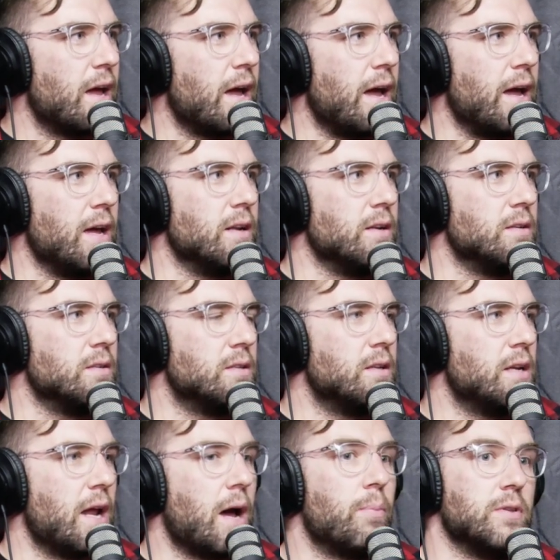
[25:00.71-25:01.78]
and
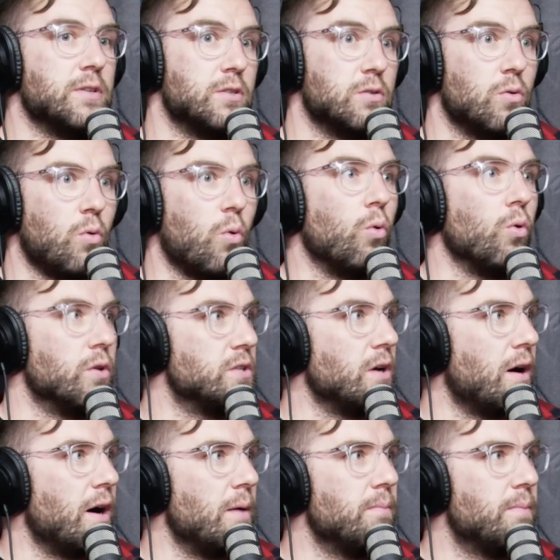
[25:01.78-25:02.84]
it happens all the
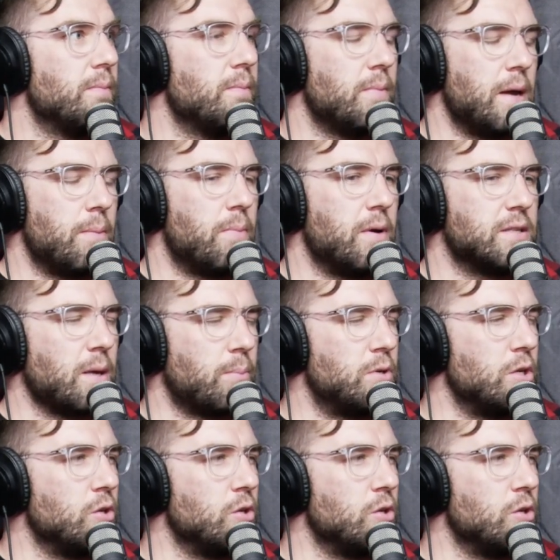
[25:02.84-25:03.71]
time. But it's up to